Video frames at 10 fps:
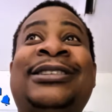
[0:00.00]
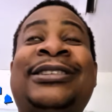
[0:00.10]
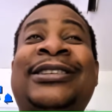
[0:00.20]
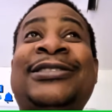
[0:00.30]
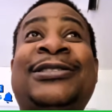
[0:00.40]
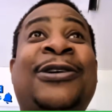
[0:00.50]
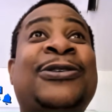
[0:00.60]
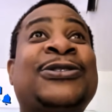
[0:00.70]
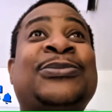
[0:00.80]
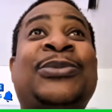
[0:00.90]
As long
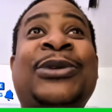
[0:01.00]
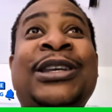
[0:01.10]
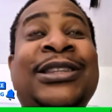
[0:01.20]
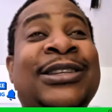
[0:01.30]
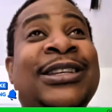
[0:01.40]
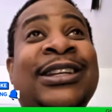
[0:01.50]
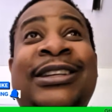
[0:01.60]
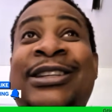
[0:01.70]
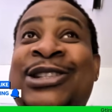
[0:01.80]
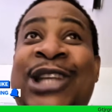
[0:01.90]
as you breathe, you get
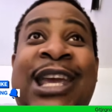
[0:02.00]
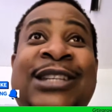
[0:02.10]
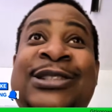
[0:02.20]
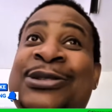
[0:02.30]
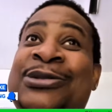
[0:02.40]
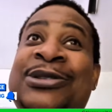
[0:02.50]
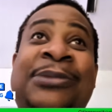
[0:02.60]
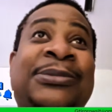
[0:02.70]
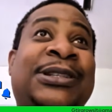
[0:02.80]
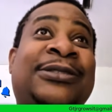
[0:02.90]
another chance to do
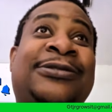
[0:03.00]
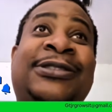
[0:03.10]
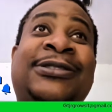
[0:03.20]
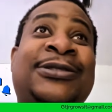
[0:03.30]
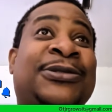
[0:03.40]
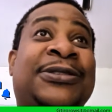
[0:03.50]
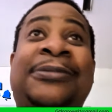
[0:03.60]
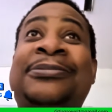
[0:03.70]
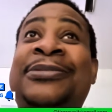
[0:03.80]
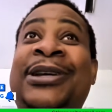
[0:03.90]
something different, do
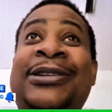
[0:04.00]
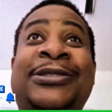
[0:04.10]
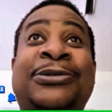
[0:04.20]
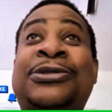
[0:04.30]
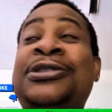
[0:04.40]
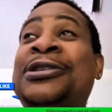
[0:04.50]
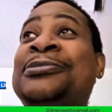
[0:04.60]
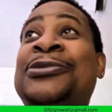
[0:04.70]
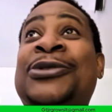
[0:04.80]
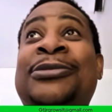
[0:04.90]
something better, do something
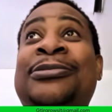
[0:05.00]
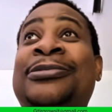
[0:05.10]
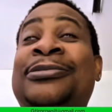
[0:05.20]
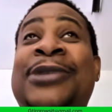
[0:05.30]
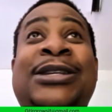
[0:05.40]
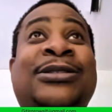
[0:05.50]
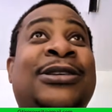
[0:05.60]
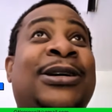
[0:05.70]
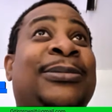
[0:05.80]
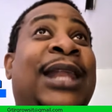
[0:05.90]
more messed
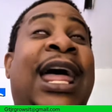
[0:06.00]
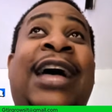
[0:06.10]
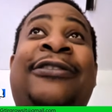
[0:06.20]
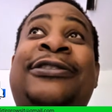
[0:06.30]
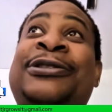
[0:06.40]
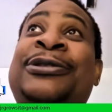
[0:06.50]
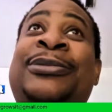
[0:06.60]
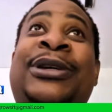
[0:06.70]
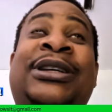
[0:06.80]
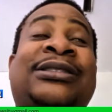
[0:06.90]
up, laugh a little
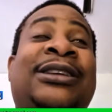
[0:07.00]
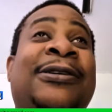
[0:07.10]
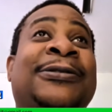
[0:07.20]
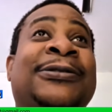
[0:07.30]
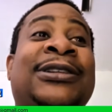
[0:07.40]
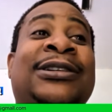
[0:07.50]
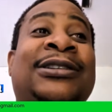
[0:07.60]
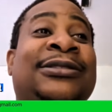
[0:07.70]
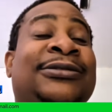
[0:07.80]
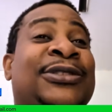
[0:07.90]
bit. So
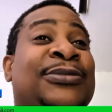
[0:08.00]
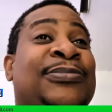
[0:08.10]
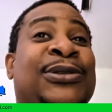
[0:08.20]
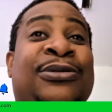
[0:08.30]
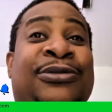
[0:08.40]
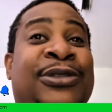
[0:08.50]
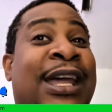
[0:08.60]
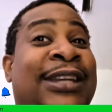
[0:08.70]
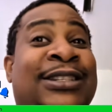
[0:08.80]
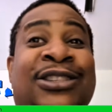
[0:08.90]
it's beautiful. You
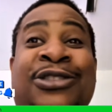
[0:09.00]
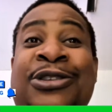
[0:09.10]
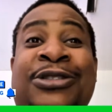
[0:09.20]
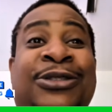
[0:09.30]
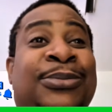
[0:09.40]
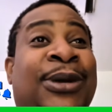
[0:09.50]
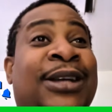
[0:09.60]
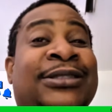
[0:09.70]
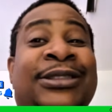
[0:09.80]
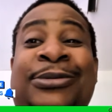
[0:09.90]
gotta just trust this
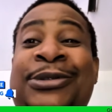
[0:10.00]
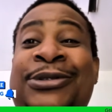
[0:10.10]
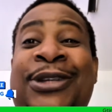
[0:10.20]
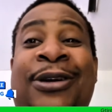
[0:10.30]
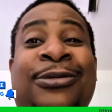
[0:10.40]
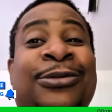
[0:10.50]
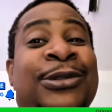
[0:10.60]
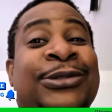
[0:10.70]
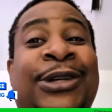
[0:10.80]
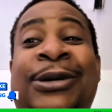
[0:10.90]
process. Real talk, real
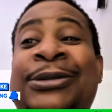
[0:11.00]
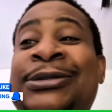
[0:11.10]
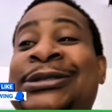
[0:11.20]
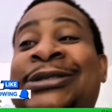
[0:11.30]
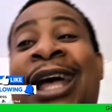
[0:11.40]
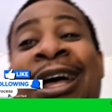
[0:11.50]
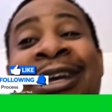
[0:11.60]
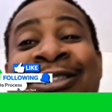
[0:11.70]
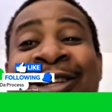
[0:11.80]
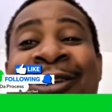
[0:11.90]
talk. All
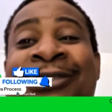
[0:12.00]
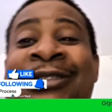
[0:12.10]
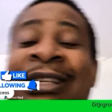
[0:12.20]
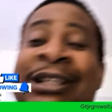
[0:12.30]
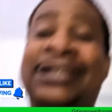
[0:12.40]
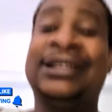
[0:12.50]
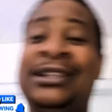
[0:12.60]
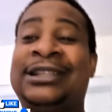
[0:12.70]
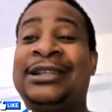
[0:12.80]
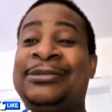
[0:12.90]
right, y'all.
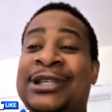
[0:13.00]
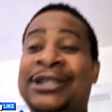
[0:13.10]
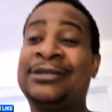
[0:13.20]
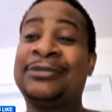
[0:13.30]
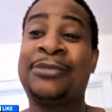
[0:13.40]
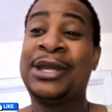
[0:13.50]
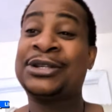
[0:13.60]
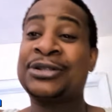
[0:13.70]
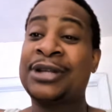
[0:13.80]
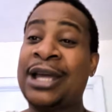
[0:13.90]
Let me make
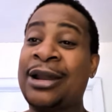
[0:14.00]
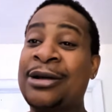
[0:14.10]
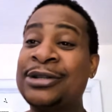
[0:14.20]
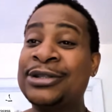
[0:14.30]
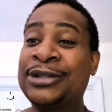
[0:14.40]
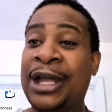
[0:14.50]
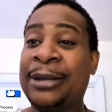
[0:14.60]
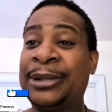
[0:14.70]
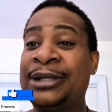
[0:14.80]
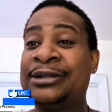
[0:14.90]
sure I got all these
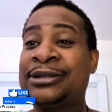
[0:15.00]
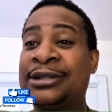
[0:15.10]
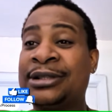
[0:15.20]
comments.